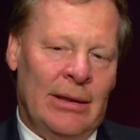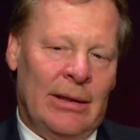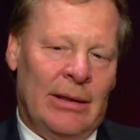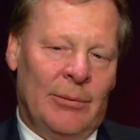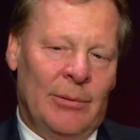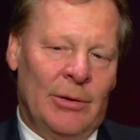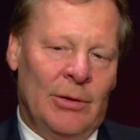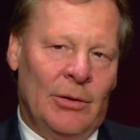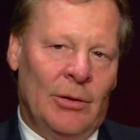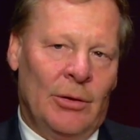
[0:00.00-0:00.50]

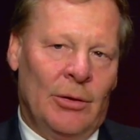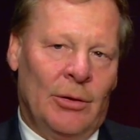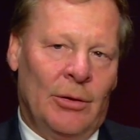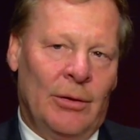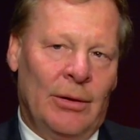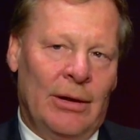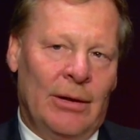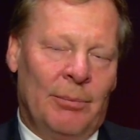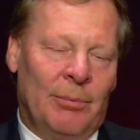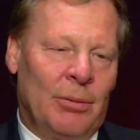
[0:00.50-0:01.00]
And when you
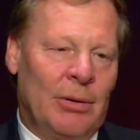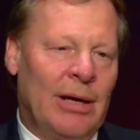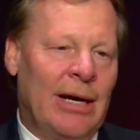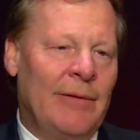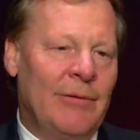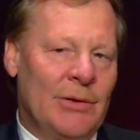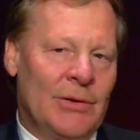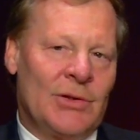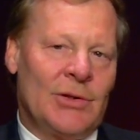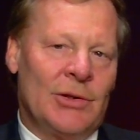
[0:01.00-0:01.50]
learn in a
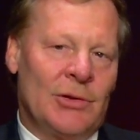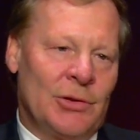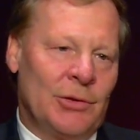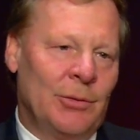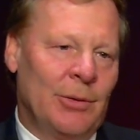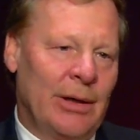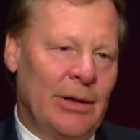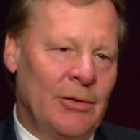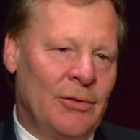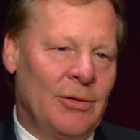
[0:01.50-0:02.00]
private
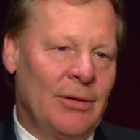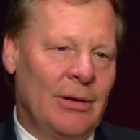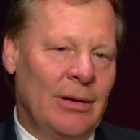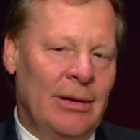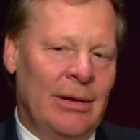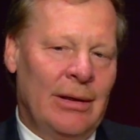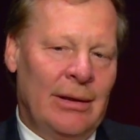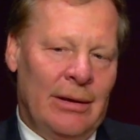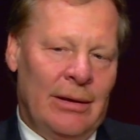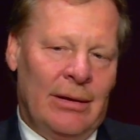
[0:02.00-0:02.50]
situation
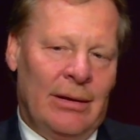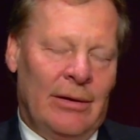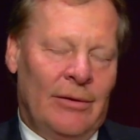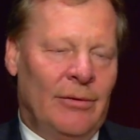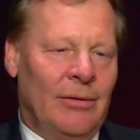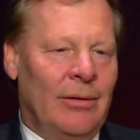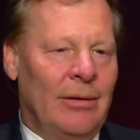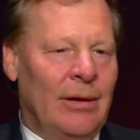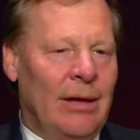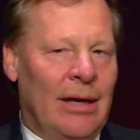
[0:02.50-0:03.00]

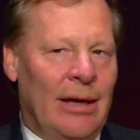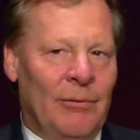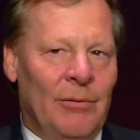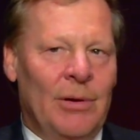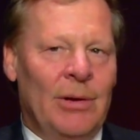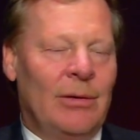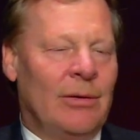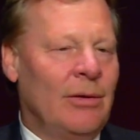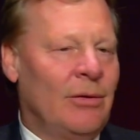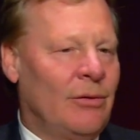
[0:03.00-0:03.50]
is
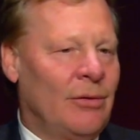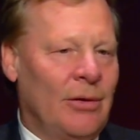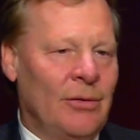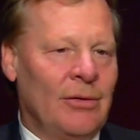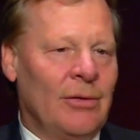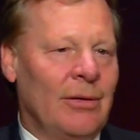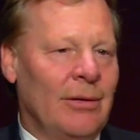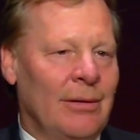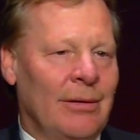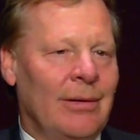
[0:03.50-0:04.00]
every
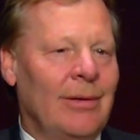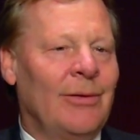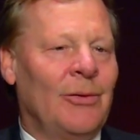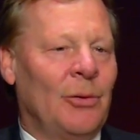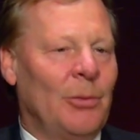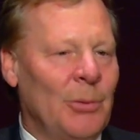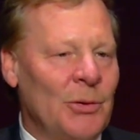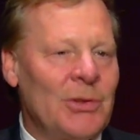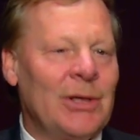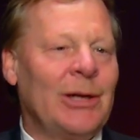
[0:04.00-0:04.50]
decision, it's
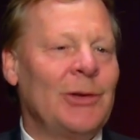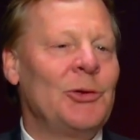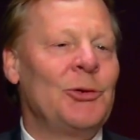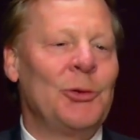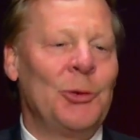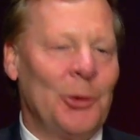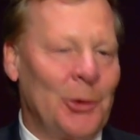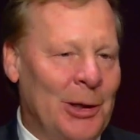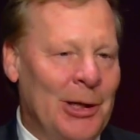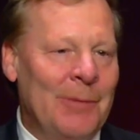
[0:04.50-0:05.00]
almost like it's
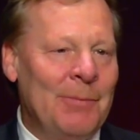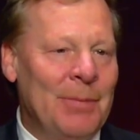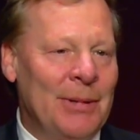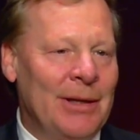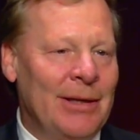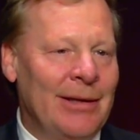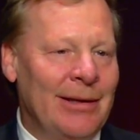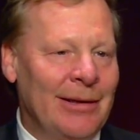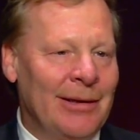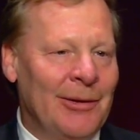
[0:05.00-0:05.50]
your
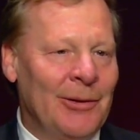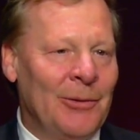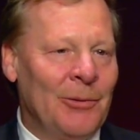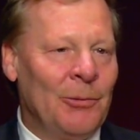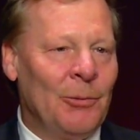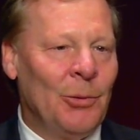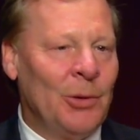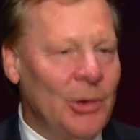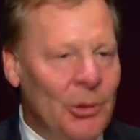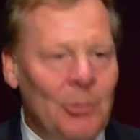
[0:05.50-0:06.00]
company.
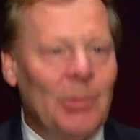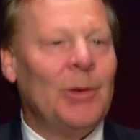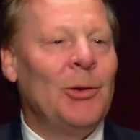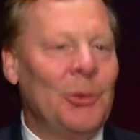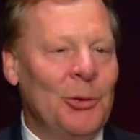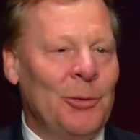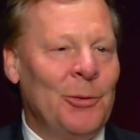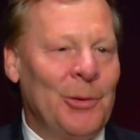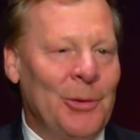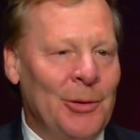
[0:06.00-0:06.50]
What do you want
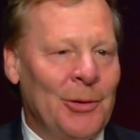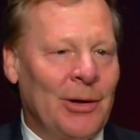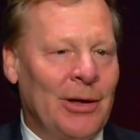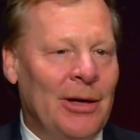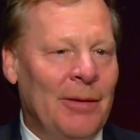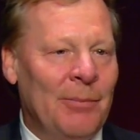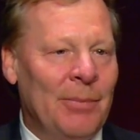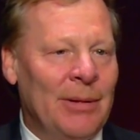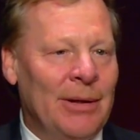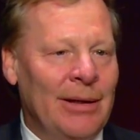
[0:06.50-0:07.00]
to do with your
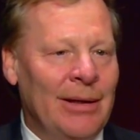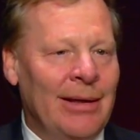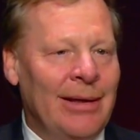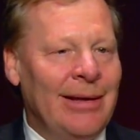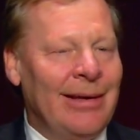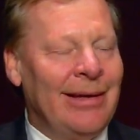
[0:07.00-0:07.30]
company?